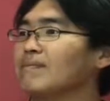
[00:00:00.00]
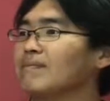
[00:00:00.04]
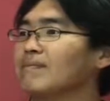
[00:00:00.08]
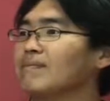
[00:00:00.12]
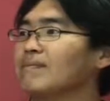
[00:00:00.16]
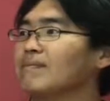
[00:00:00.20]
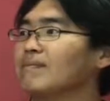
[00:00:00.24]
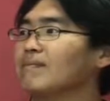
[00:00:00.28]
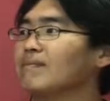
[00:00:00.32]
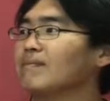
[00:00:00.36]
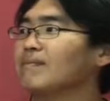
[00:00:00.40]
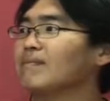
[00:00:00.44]

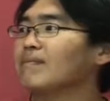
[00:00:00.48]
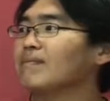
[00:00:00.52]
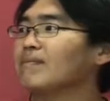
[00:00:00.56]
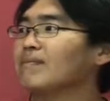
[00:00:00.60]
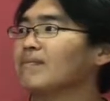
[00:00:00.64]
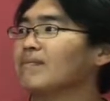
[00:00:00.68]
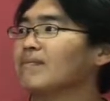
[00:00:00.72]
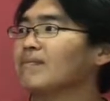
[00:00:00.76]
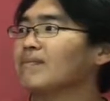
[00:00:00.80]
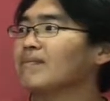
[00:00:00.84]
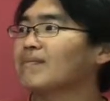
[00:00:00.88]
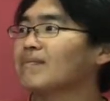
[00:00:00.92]

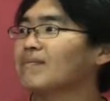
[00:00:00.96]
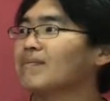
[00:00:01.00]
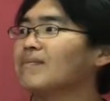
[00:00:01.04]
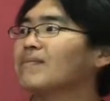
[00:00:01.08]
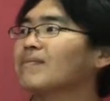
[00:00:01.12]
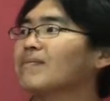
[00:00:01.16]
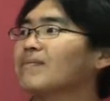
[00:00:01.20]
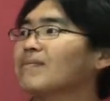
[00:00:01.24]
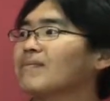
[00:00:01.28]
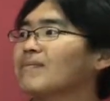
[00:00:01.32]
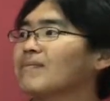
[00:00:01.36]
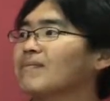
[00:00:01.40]

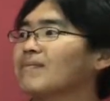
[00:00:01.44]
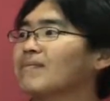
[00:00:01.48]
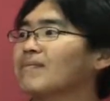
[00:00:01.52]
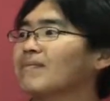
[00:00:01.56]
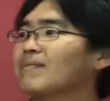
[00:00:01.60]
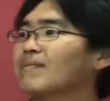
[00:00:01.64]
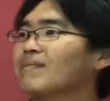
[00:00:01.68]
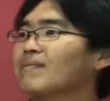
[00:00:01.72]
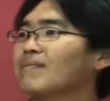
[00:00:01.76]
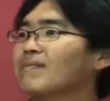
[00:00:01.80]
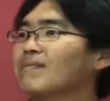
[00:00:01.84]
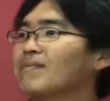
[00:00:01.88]

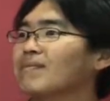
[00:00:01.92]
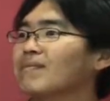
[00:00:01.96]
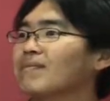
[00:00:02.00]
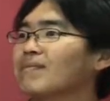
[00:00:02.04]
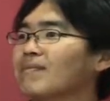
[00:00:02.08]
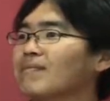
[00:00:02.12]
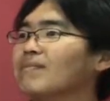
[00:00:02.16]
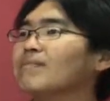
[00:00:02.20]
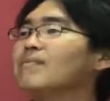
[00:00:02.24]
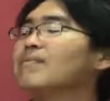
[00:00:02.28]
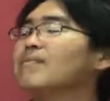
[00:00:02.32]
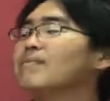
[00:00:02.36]

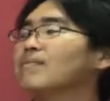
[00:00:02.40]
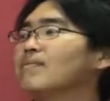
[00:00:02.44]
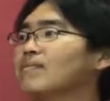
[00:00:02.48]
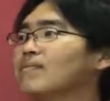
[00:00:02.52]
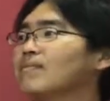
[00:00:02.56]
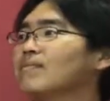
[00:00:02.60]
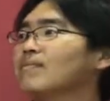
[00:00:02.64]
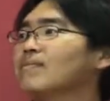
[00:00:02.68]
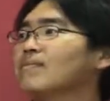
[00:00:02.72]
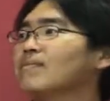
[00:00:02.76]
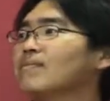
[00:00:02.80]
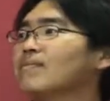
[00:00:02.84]

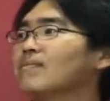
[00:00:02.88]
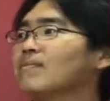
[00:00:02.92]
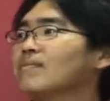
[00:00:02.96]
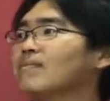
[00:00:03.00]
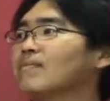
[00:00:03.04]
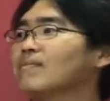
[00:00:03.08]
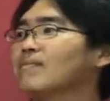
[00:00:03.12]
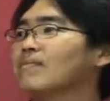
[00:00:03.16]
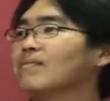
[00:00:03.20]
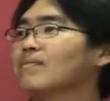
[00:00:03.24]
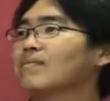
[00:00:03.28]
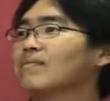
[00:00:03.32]

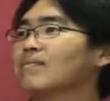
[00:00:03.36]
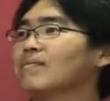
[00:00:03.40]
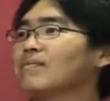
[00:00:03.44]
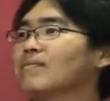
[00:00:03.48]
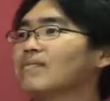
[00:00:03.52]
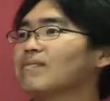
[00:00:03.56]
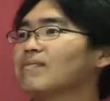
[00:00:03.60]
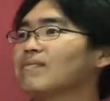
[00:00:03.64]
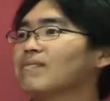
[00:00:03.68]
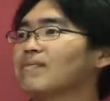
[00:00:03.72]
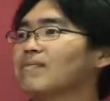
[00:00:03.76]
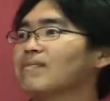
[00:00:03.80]

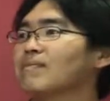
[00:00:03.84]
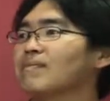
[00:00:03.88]
No words are spoken by the person on screen.